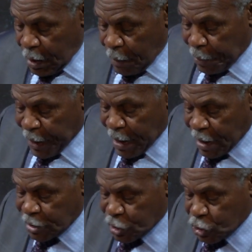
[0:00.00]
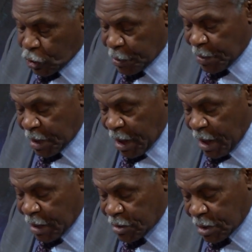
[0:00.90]
A paid German
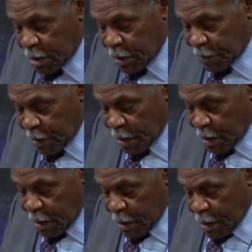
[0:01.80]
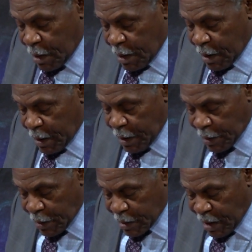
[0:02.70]
agent of the
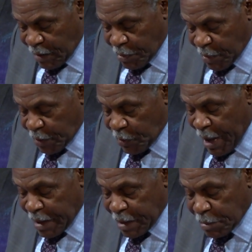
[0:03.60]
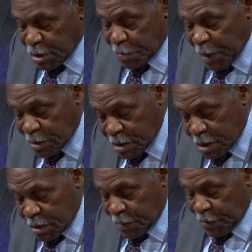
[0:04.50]
Hitler government writing
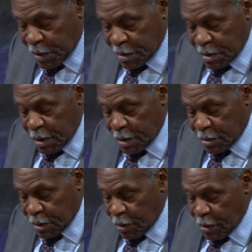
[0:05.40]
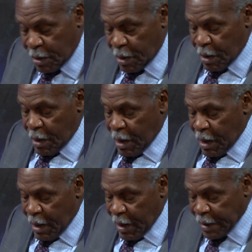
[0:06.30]
speeches for the senator
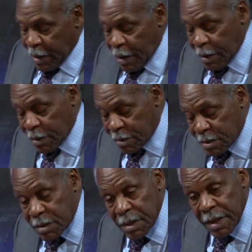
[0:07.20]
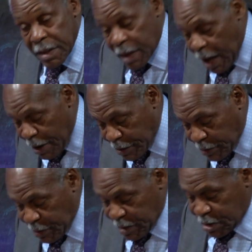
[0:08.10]
and others in
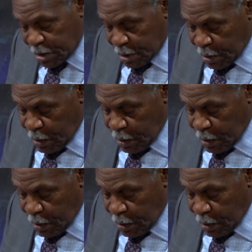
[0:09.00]
Congress,